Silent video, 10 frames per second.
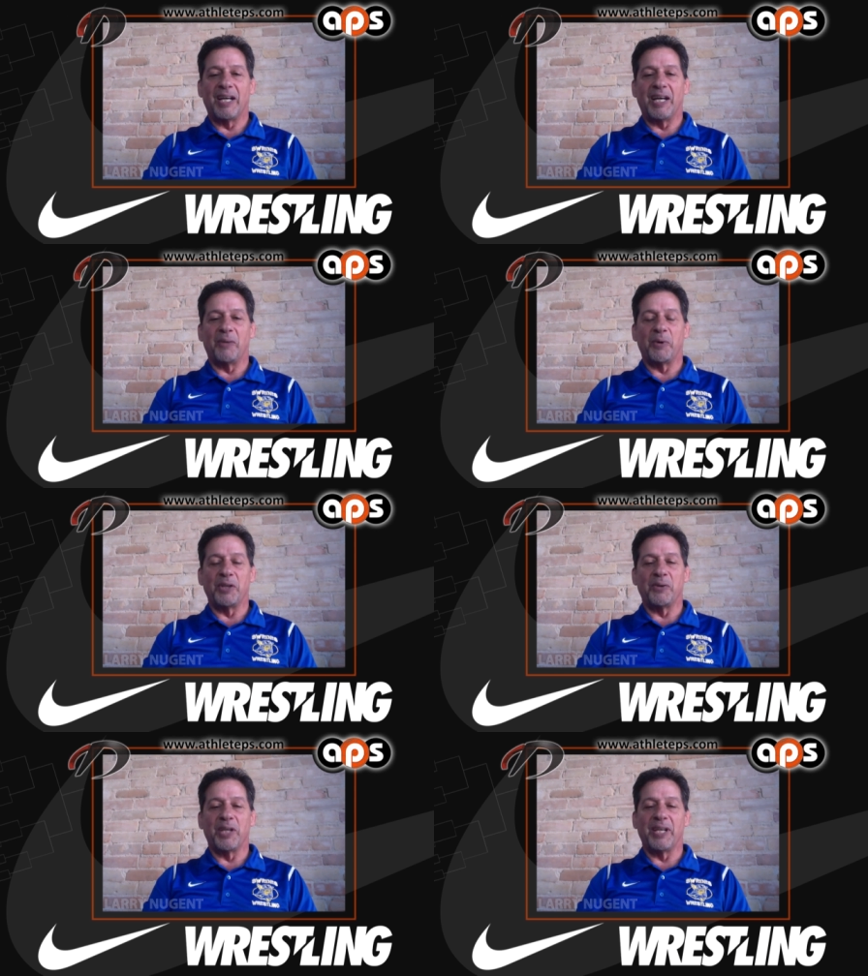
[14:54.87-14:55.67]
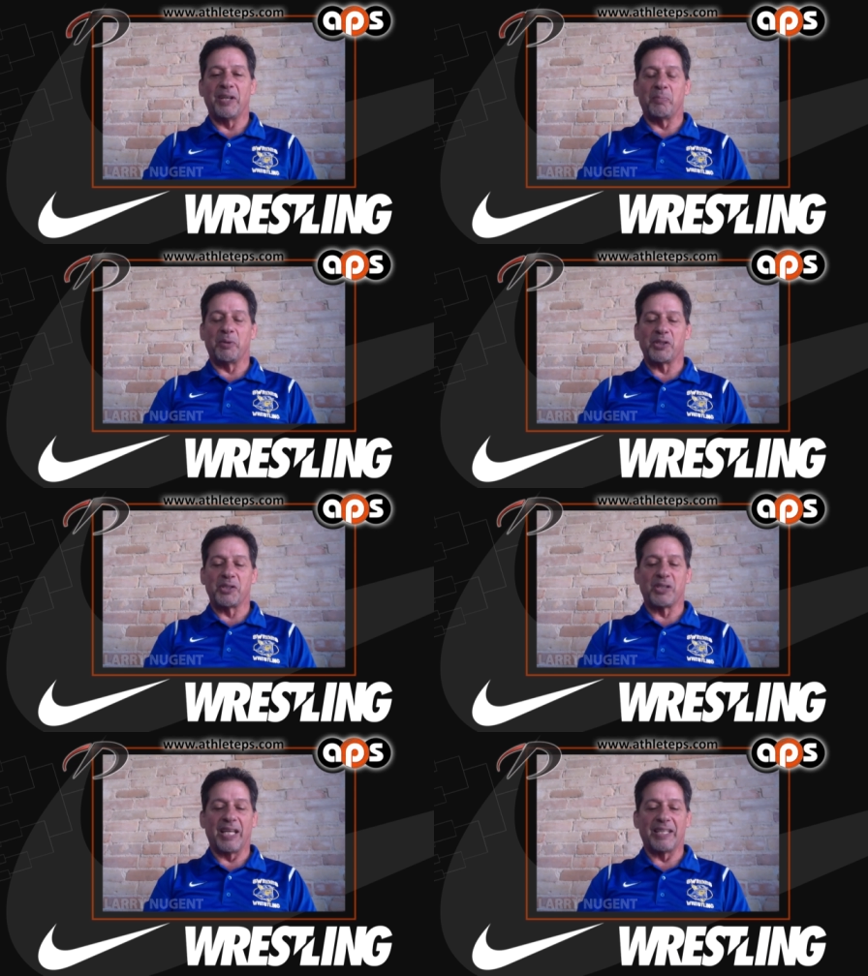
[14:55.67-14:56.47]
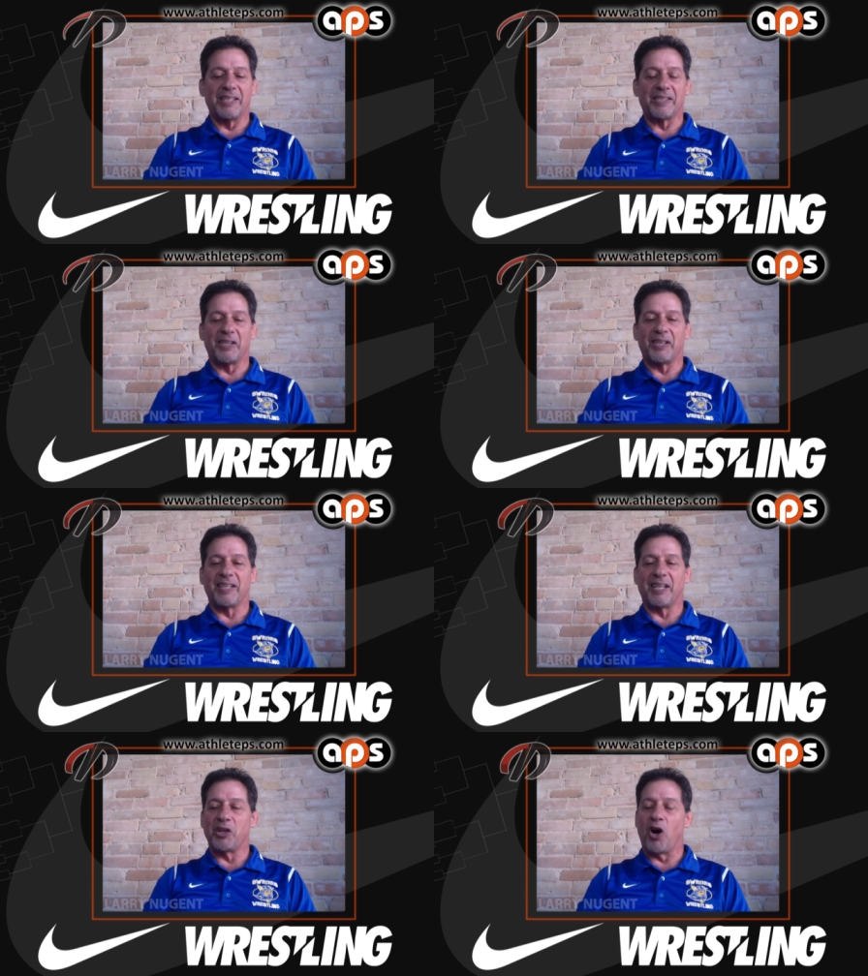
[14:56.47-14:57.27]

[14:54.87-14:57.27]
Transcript: uh, when you get in a position like this that uh,